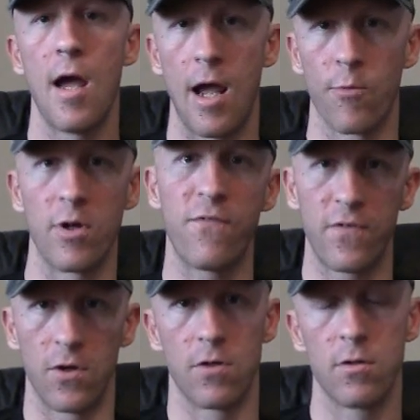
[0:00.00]
and
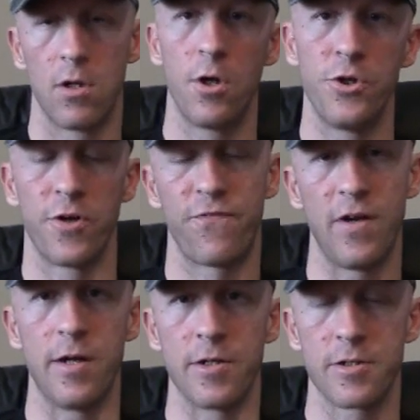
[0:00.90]
refill your
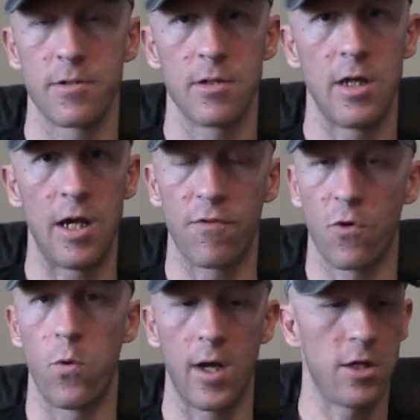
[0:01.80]
feeders. It's
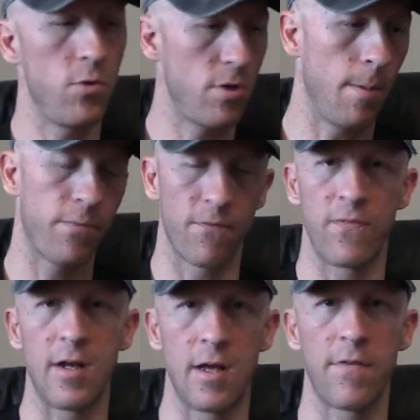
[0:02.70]
quick, you dump the
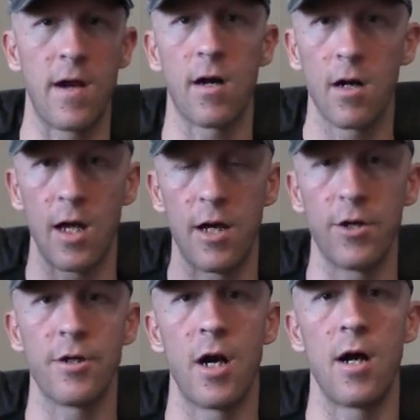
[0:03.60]
feed in there and
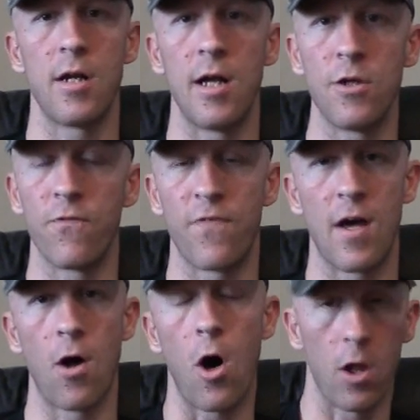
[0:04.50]
you're done, and you
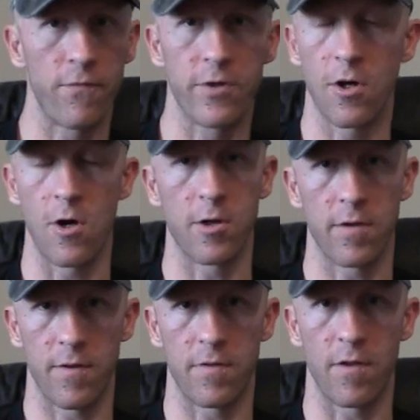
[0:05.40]
fed all of your
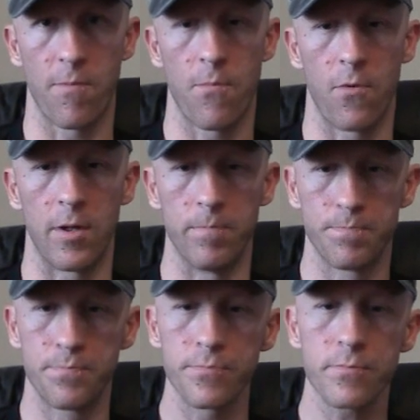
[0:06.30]
colonies at this point.
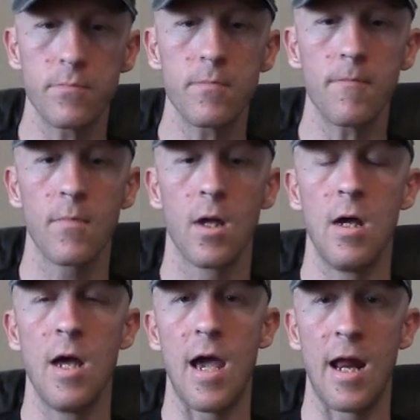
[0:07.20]

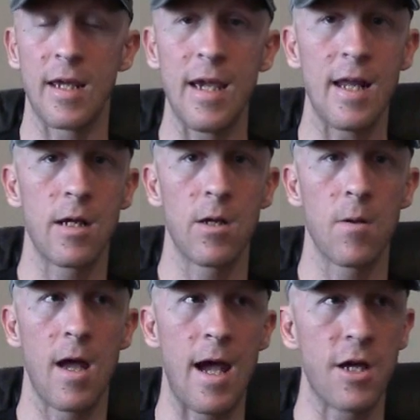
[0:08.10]
And again,
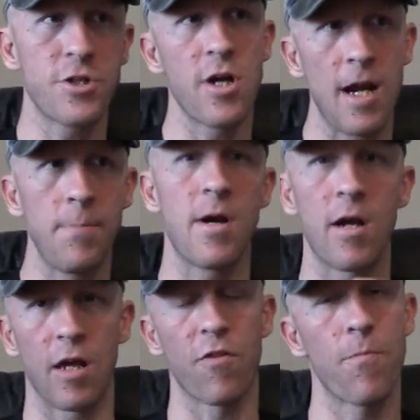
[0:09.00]
as your
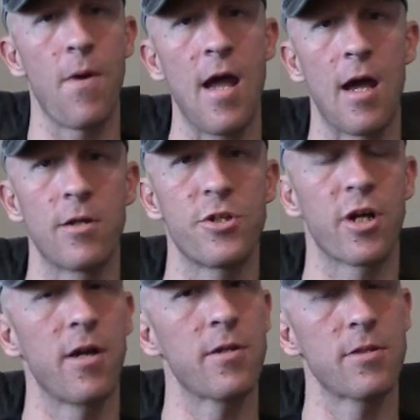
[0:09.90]
apiary expands,
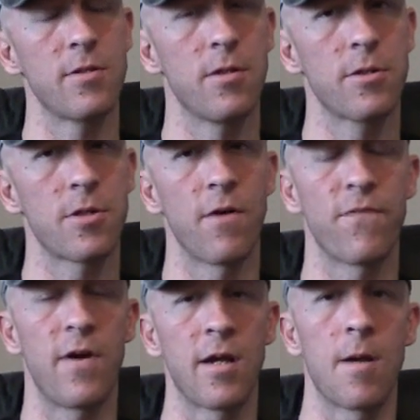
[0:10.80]
you're going to
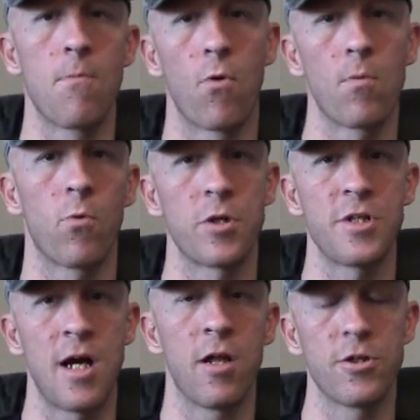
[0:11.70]
start finding it more and more
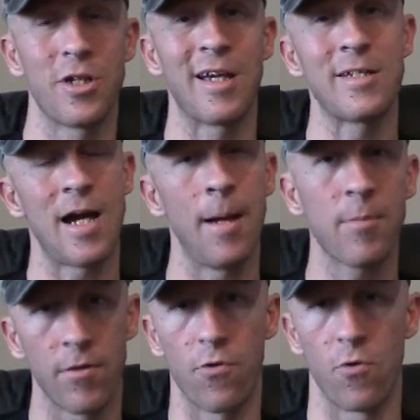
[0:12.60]
challenging and time
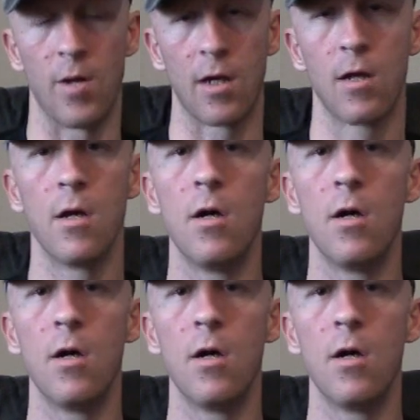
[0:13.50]
consuming